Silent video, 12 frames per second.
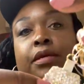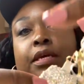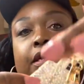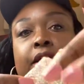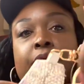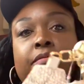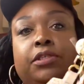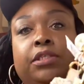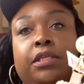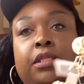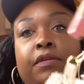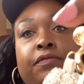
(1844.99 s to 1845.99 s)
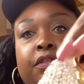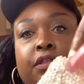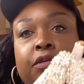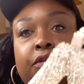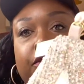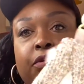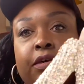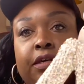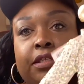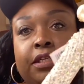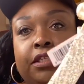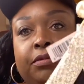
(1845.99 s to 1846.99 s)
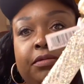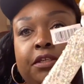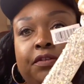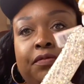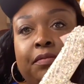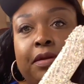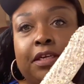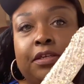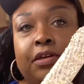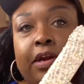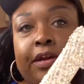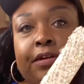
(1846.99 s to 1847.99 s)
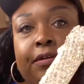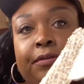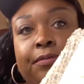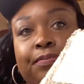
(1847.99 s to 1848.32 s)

um, she leaves to New York. This one is for my daughter.